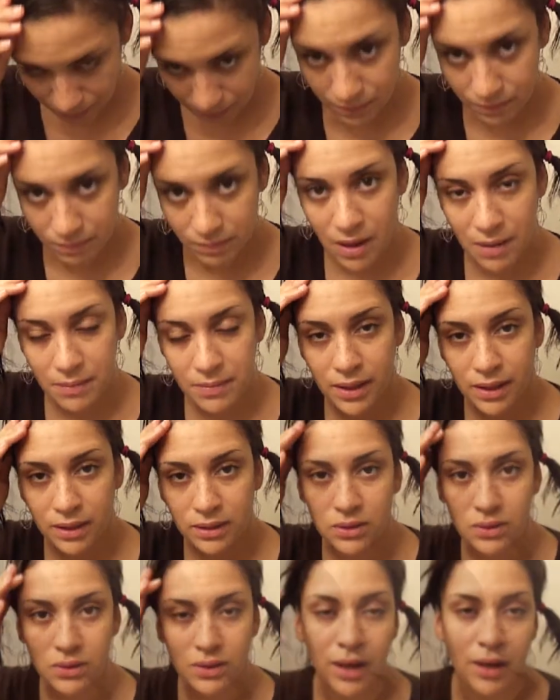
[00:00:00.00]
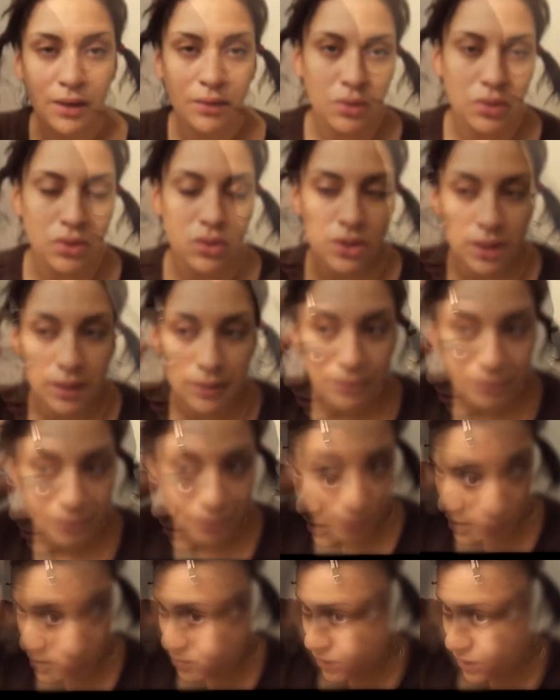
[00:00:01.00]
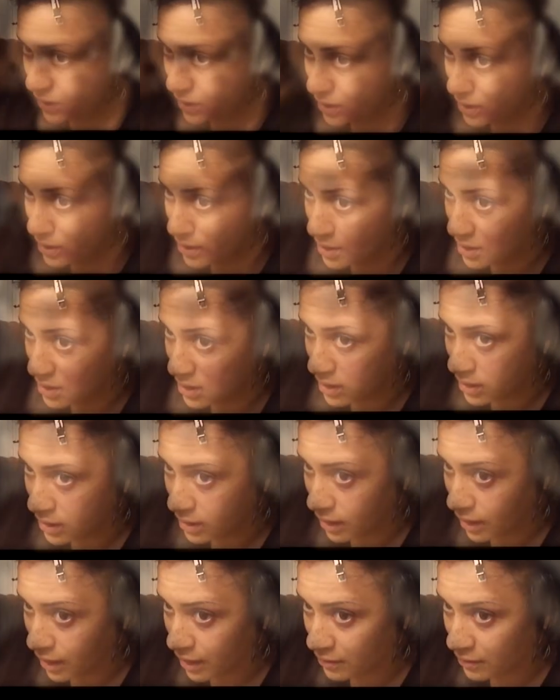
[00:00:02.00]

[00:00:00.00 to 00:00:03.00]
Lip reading: maybe I'll do that. We'll see. Anyway, I'll do that.